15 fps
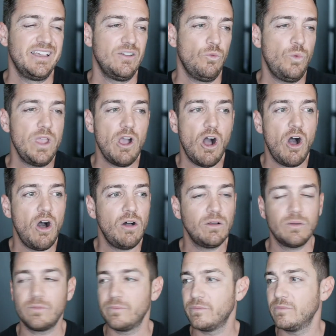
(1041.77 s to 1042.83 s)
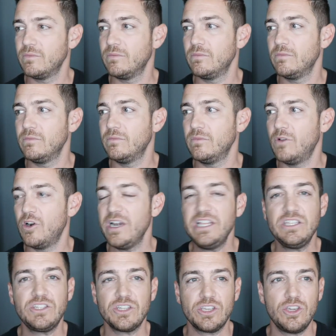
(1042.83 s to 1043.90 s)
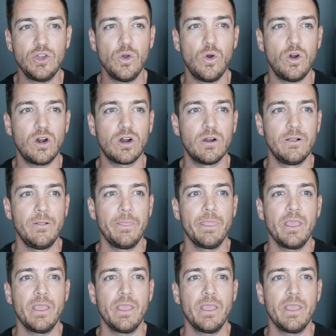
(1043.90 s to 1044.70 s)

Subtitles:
We all are insecure.